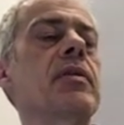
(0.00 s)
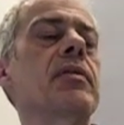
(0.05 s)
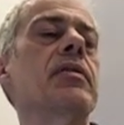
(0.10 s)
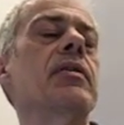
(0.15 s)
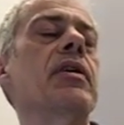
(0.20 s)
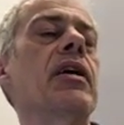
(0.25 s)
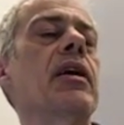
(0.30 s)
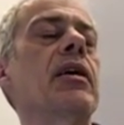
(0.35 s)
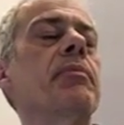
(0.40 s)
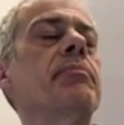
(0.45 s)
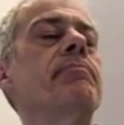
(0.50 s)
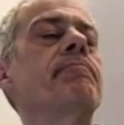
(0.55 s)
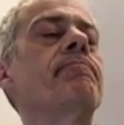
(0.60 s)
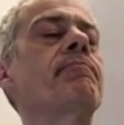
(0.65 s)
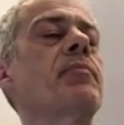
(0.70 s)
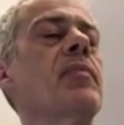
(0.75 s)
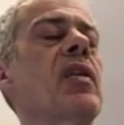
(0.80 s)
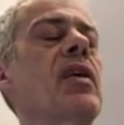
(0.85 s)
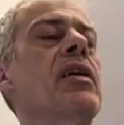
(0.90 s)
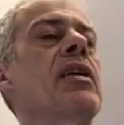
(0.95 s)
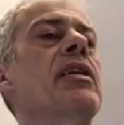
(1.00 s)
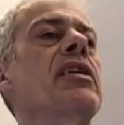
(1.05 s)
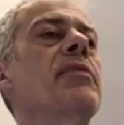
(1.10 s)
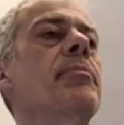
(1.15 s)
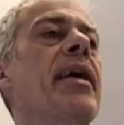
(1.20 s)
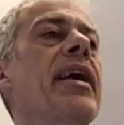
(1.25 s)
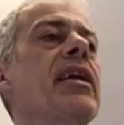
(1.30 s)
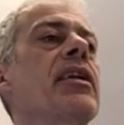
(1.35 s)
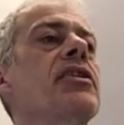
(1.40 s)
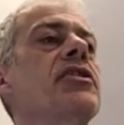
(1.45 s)
um,
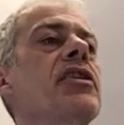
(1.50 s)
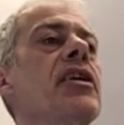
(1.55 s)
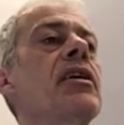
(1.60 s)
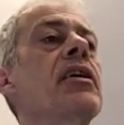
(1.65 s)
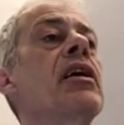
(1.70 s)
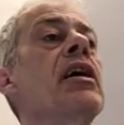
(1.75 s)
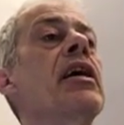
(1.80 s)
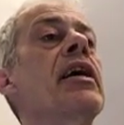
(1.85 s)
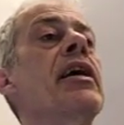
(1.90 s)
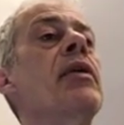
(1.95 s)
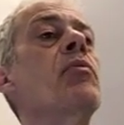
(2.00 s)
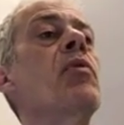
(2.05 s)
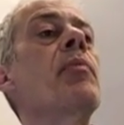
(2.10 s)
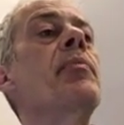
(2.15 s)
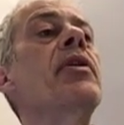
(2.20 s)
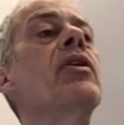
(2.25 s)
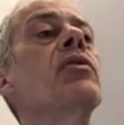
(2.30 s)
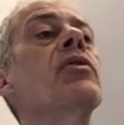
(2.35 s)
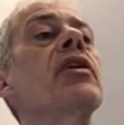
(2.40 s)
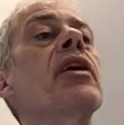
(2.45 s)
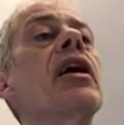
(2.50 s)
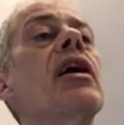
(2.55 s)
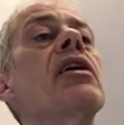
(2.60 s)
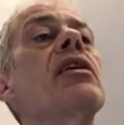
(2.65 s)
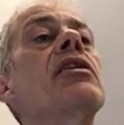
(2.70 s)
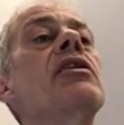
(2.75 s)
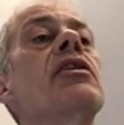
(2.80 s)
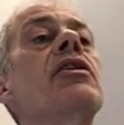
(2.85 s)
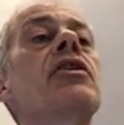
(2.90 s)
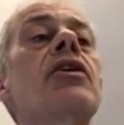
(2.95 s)
nomenclature. When we look at
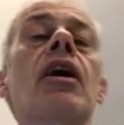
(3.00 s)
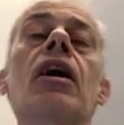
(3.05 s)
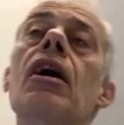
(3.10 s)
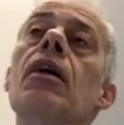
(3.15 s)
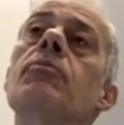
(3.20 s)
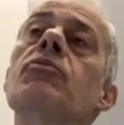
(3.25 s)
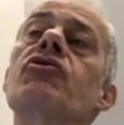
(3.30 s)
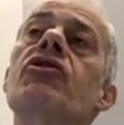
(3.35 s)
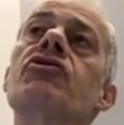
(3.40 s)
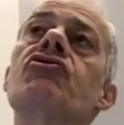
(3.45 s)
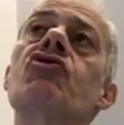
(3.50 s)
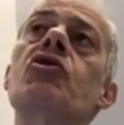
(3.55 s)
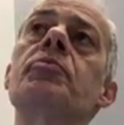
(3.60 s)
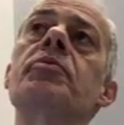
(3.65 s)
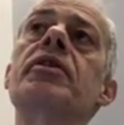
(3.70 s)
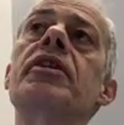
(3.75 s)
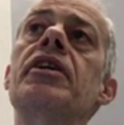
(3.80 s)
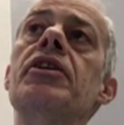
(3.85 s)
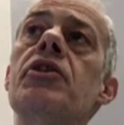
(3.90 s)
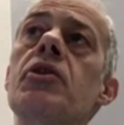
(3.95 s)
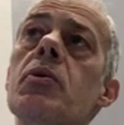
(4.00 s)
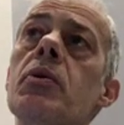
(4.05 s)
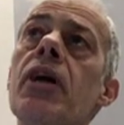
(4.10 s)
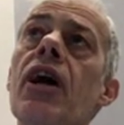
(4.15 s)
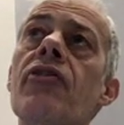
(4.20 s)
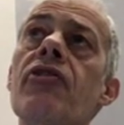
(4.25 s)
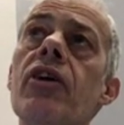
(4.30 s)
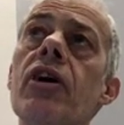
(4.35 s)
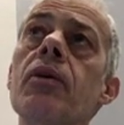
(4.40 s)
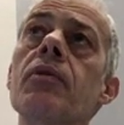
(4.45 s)
um, transcription in
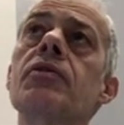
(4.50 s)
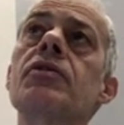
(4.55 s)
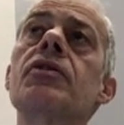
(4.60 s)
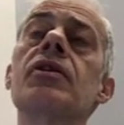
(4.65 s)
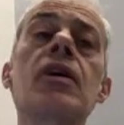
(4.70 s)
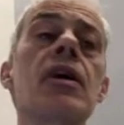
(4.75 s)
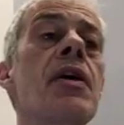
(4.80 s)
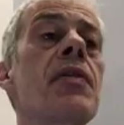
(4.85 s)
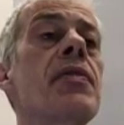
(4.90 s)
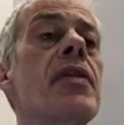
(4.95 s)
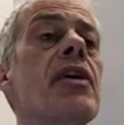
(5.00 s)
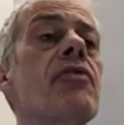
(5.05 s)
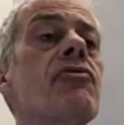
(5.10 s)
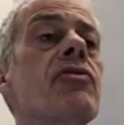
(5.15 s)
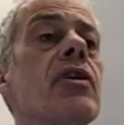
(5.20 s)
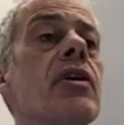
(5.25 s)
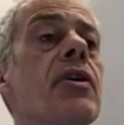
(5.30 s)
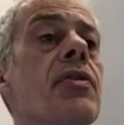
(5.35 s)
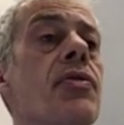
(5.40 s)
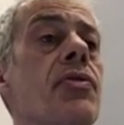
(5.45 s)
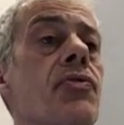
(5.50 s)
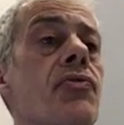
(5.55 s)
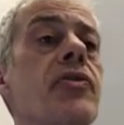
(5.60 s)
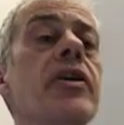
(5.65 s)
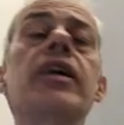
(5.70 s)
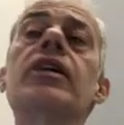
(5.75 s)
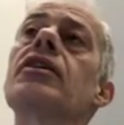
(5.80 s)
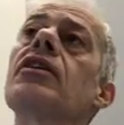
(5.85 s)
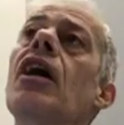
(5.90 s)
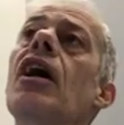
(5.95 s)
eukaryotes, there are
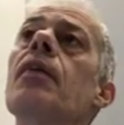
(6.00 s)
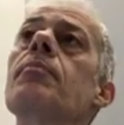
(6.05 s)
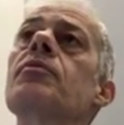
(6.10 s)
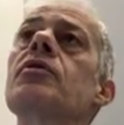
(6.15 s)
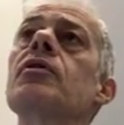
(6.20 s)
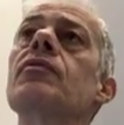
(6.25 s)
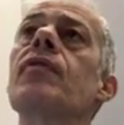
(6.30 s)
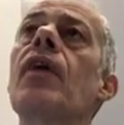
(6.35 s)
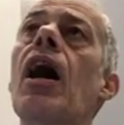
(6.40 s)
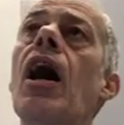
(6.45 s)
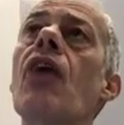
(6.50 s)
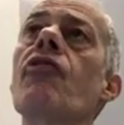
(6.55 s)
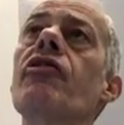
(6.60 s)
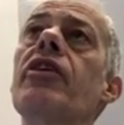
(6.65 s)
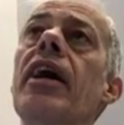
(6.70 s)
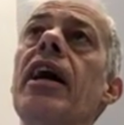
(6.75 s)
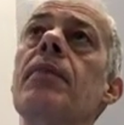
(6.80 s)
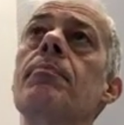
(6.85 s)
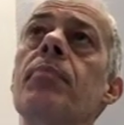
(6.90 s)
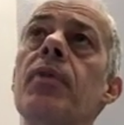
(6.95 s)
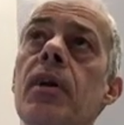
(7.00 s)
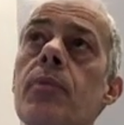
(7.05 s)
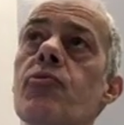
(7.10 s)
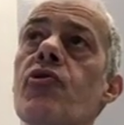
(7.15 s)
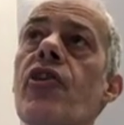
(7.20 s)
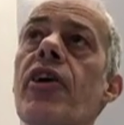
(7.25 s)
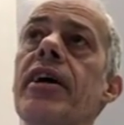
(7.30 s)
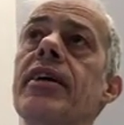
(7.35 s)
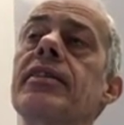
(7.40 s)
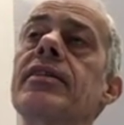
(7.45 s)
three types of RNA
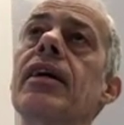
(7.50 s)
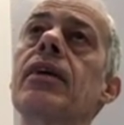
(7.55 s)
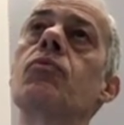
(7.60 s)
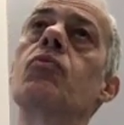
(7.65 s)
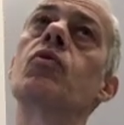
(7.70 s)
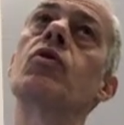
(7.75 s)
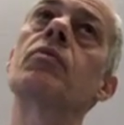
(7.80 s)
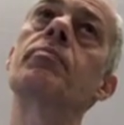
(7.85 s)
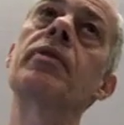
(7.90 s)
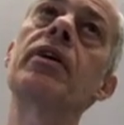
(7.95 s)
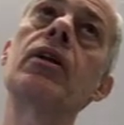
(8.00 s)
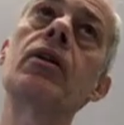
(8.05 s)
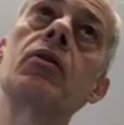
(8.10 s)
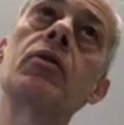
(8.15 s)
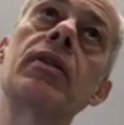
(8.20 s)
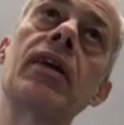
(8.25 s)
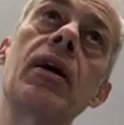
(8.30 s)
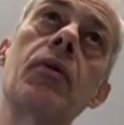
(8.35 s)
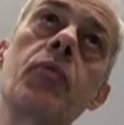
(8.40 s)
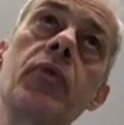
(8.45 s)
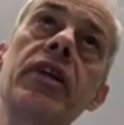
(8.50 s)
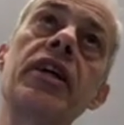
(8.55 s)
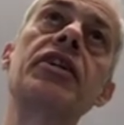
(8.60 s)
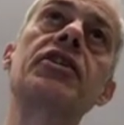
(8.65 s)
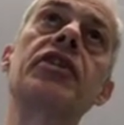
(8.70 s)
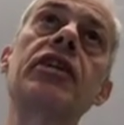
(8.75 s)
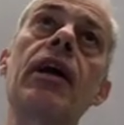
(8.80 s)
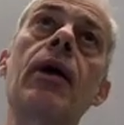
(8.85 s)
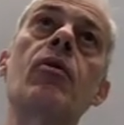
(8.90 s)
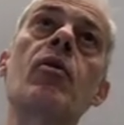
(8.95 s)
polymerase that, we'll be, that we need
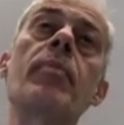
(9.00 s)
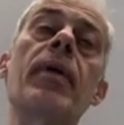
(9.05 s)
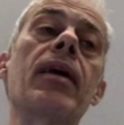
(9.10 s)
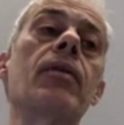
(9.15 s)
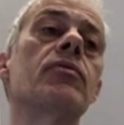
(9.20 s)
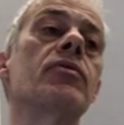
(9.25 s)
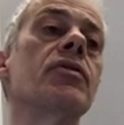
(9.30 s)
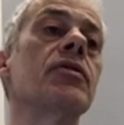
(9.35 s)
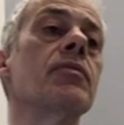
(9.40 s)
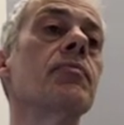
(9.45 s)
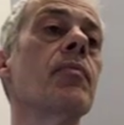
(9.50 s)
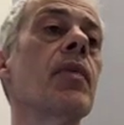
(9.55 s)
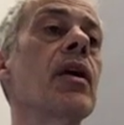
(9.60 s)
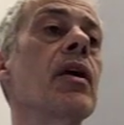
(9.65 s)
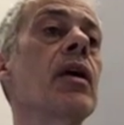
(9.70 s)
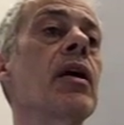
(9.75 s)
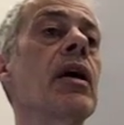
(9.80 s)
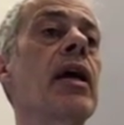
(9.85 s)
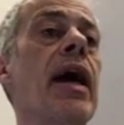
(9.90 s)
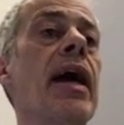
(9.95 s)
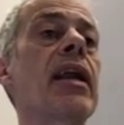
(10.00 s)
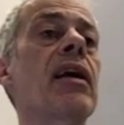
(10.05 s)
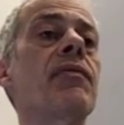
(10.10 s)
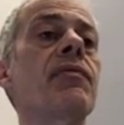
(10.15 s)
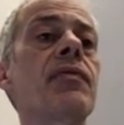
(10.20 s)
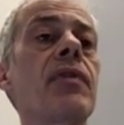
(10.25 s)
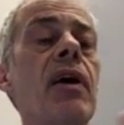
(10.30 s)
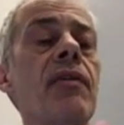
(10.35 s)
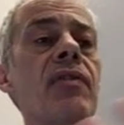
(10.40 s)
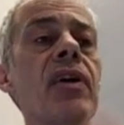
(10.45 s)
to know about. And
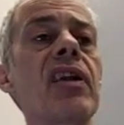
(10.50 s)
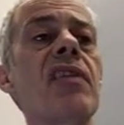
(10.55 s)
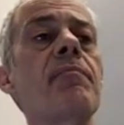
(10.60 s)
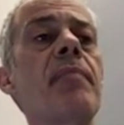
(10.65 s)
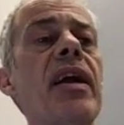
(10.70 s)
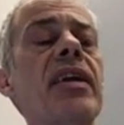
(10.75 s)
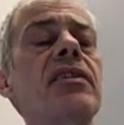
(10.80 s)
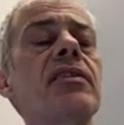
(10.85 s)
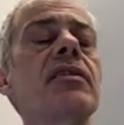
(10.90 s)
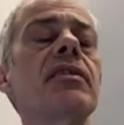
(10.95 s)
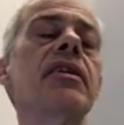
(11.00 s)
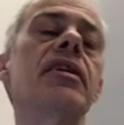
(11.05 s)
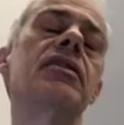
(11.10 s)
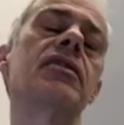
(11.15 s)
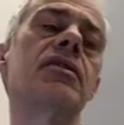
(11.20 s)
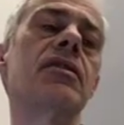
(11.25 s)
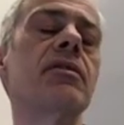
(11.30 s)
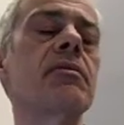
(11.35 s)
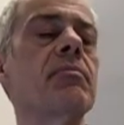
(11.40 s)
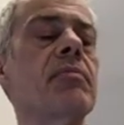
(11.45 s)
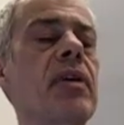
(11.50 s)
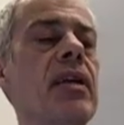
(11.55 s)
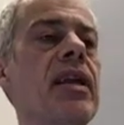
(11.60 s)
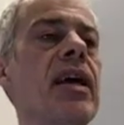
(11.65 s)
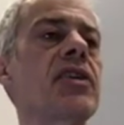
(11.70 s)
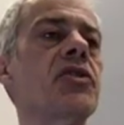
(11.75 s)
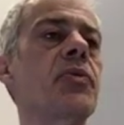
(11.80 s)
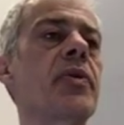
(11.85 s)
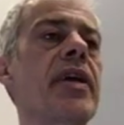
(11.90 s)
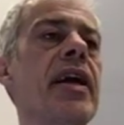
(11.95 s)
I've, I've kind of mentioned these
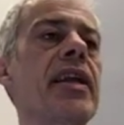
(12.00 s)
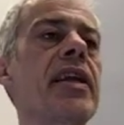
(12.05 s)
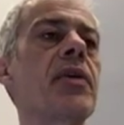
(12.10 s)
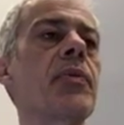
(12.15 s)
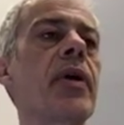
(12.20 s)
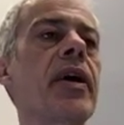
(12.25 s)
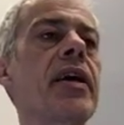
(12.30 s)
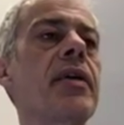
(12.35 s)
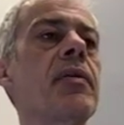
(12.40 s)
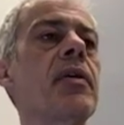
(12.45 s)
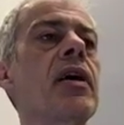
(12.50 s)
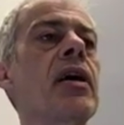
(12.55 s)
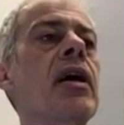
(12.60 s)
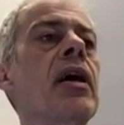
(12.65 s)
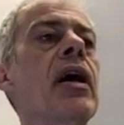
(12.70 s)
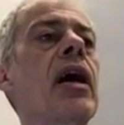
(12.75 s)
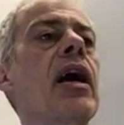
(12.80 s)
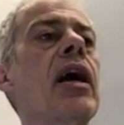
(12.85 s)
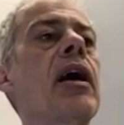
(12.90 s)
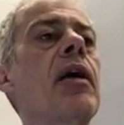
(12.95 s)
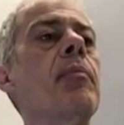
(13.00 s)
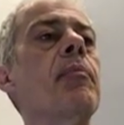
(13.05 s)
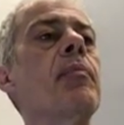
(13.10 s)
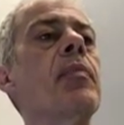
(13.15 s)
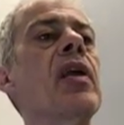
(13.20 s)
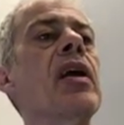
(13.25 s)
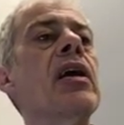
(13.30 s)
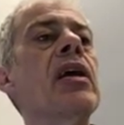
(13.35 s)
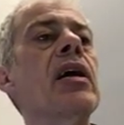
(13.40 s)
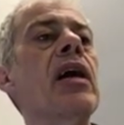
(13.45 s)
last week anyway. Um,
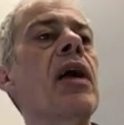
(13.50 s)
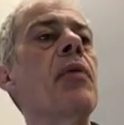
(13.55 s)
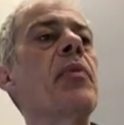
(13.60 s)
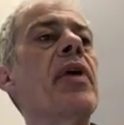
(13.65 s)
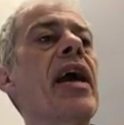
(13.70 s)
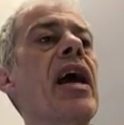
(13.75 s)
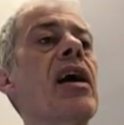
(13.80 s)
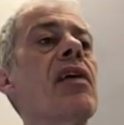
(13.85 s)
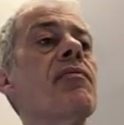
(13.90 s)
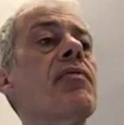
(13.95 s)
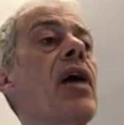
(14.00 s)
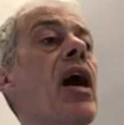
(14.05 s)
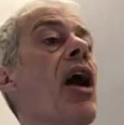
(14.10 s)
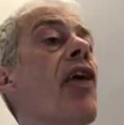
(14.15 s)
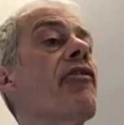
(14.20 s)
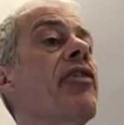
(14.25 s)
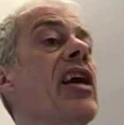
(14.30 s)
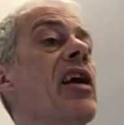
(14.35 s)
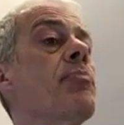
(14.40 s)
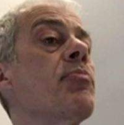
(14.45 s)
and we have RNA